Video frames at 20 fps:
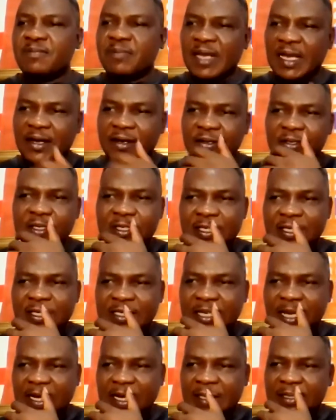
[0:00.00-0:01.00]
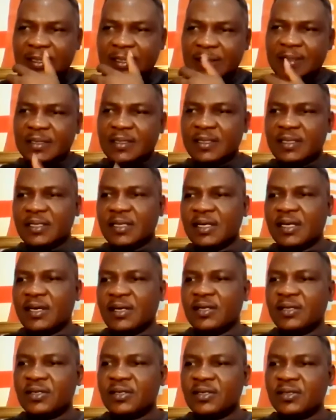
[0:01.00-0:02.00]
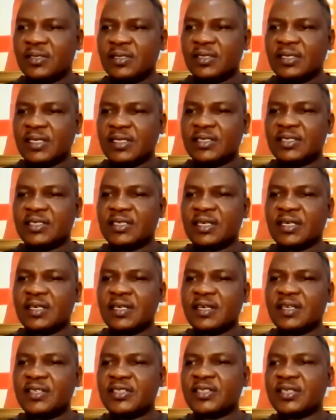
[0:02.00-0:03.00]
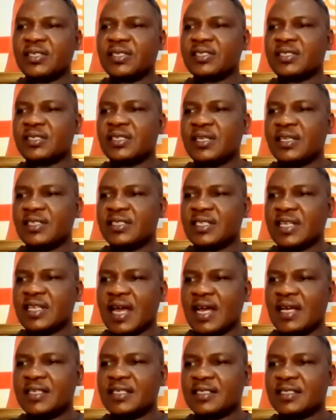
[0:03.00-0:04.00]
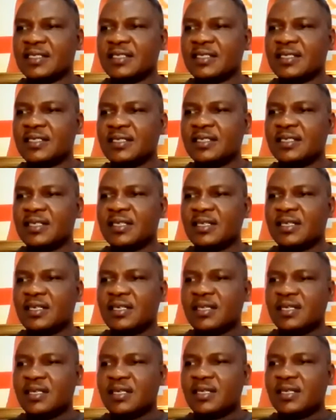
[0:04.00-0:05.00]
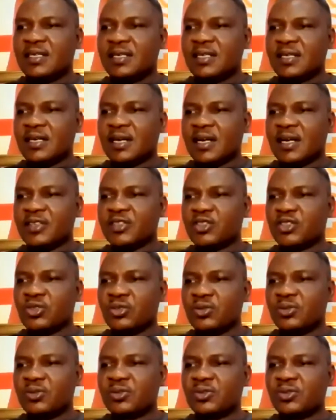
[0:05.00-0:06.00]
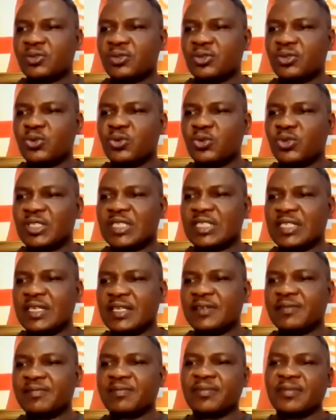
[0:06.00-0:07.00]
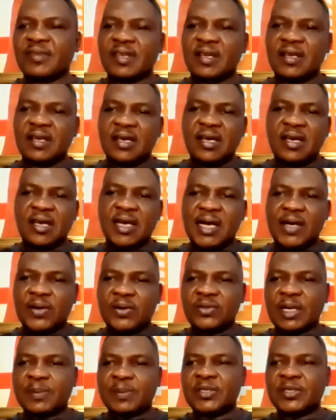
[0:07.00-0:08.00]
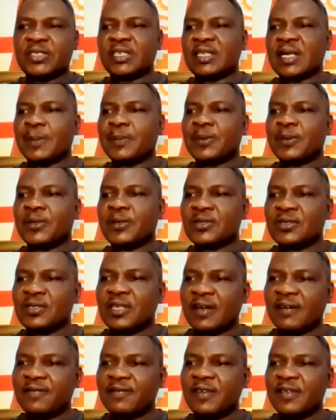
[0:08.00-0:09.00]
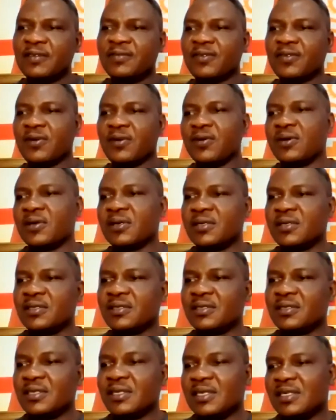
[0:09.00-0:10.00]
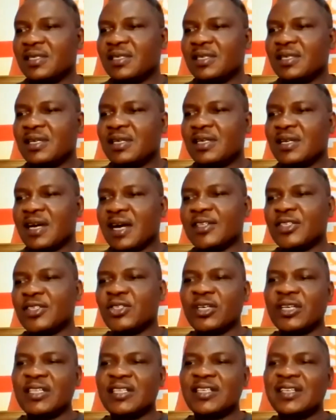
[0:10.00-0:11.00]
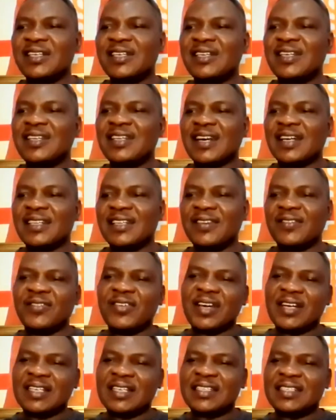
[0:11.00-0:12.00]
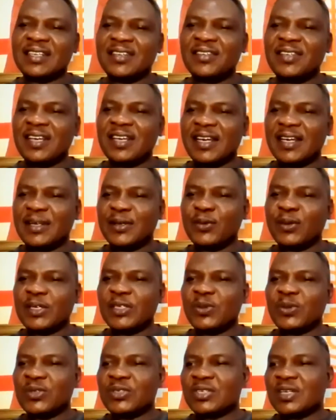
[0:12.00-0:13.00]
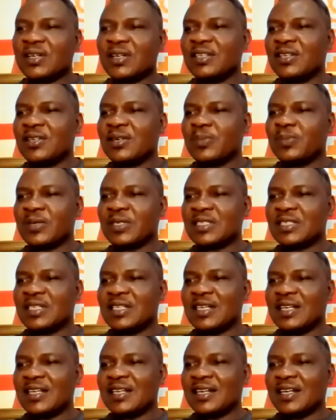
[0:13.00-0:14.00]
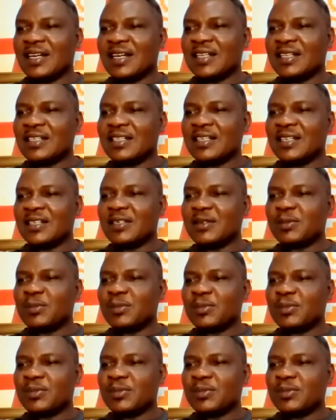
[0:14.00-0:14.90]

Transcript: be consistent in these declarations, in these dance, and soon you will see. I want to appreciate Apostle Daphne for I joined in at the very tail end when she was rounding up yesterday, and uh,